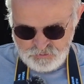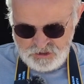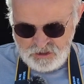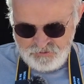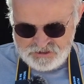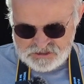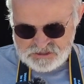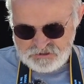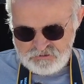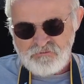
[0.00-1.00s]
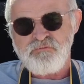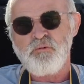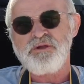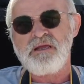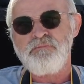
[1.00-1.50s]
when you go into the
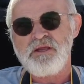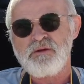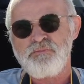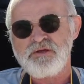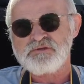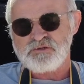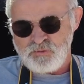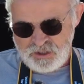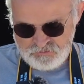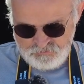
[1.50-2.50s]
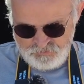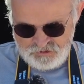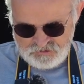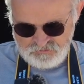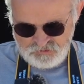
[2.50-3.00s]
48 megapixel one,
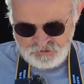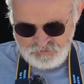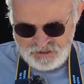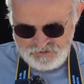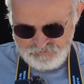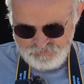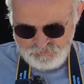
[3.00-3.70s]
it didn't do that.